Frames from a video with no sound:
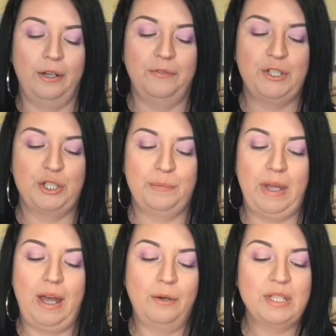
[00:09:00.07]
if it's just me.
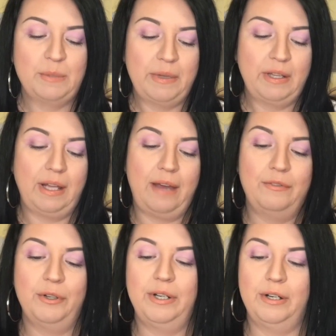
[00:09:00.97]
I don't smell the
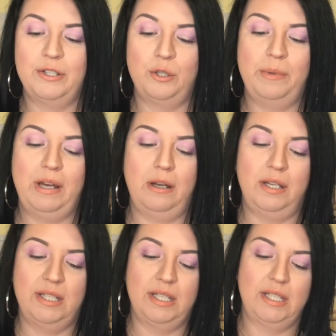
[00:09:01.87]
lavender in there, so to be
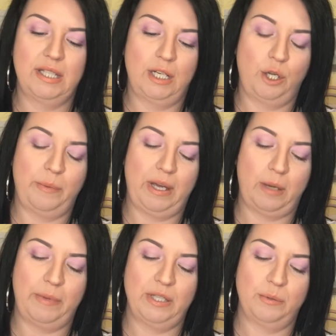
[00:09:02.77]
honest, this is gonna go back. I
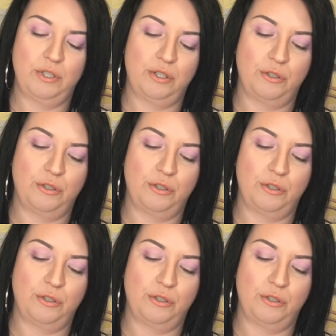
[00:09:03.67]
might switch it or